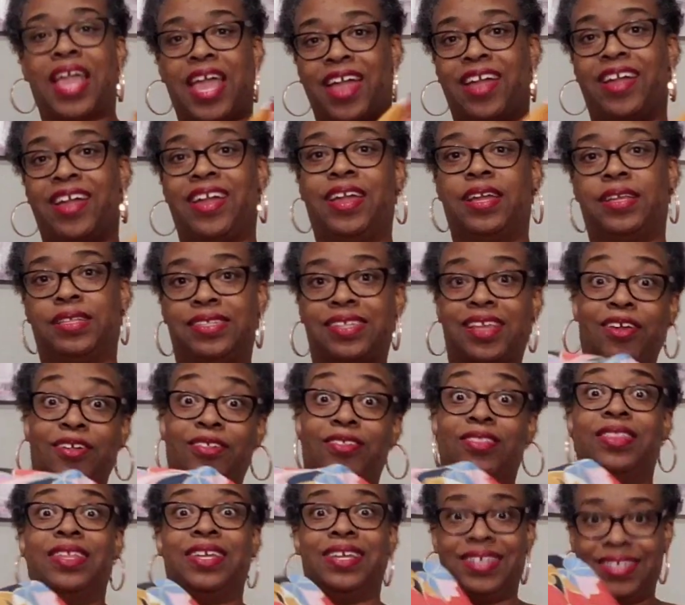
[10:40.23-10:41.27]
All right,
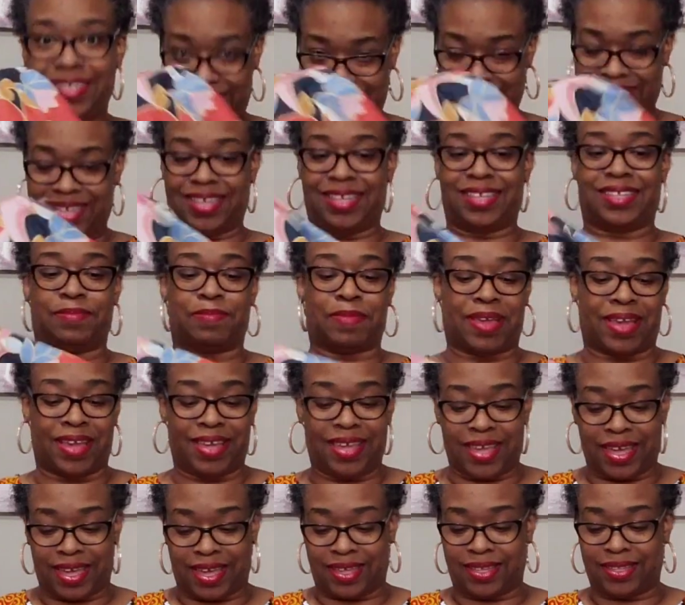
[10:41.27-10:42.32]
so this is my
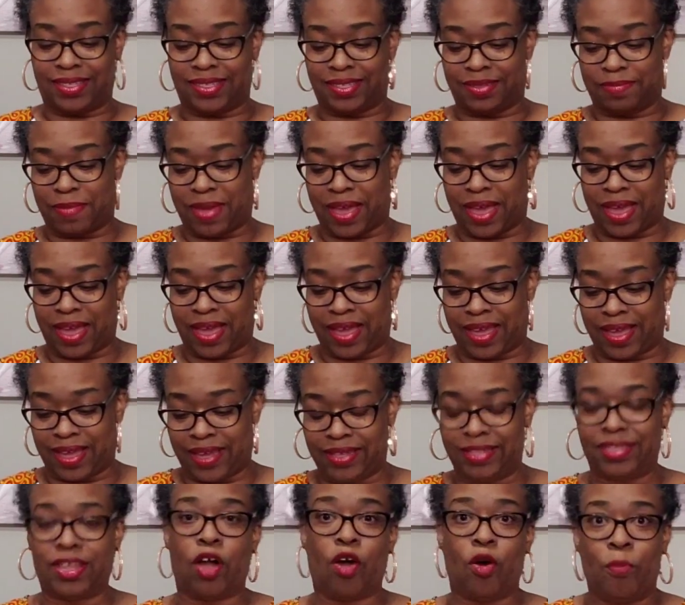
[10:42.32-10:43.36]

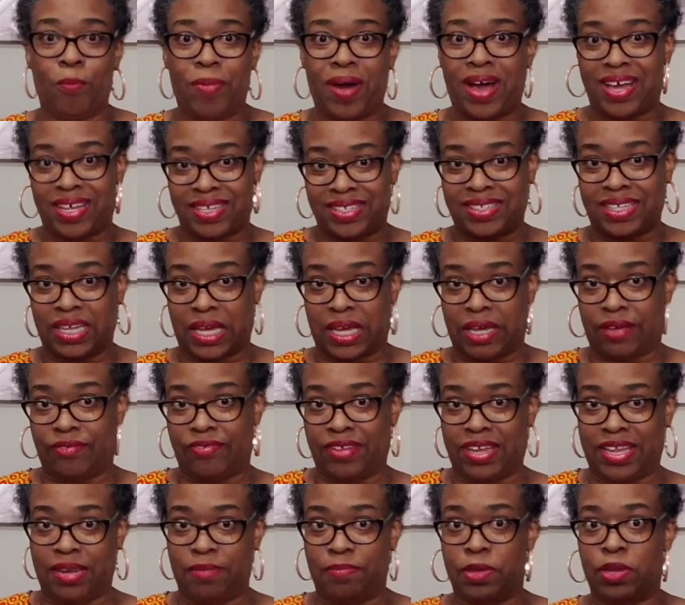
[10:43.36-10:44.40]
don't buy stuff
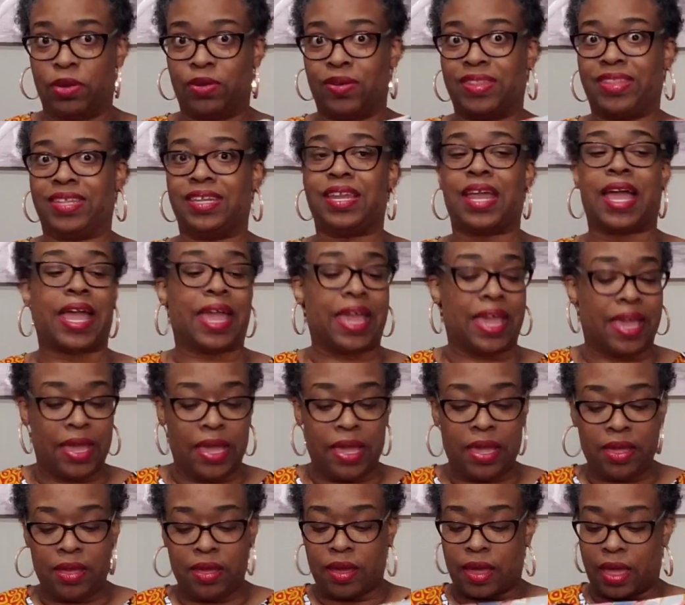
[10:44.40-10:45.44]
in the middle of the night
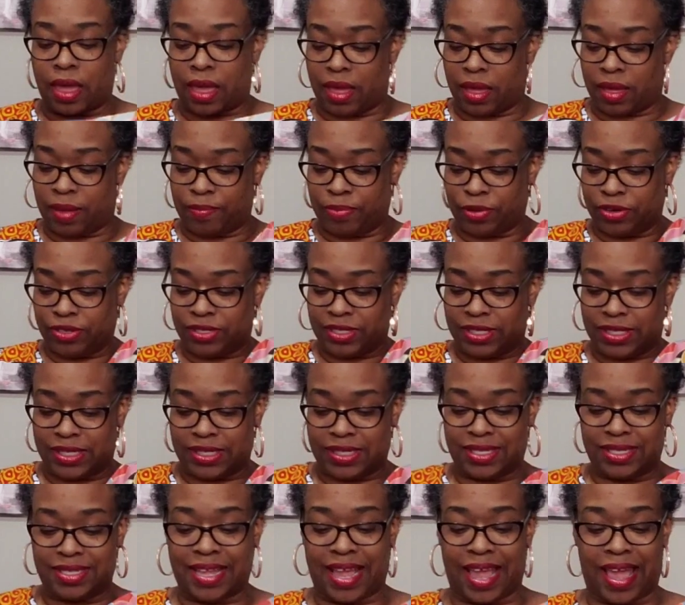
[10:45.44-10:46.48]

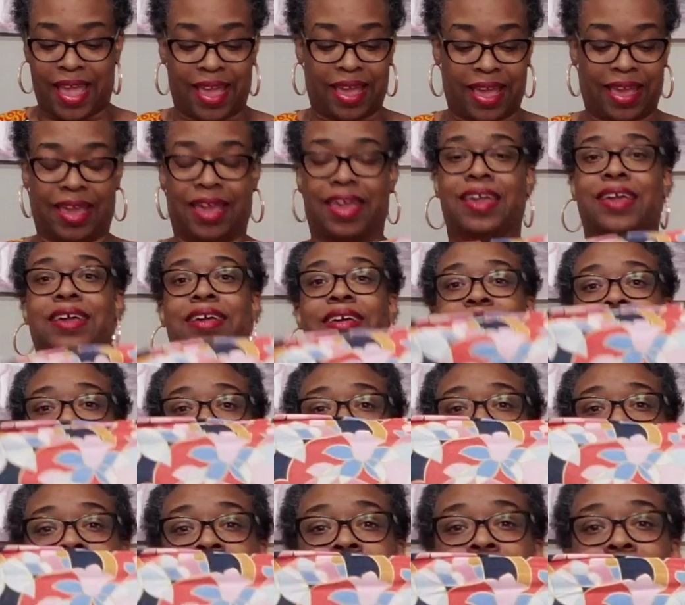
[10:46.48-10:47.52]
purchases stack.
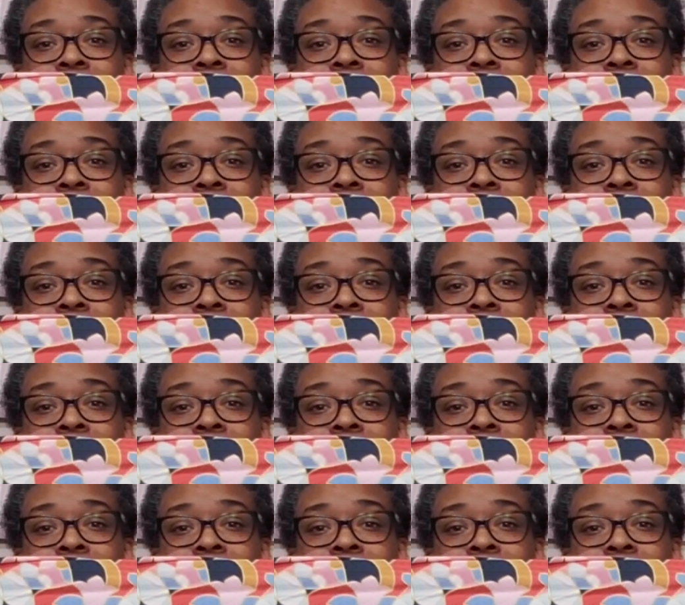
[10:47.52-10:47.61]
So this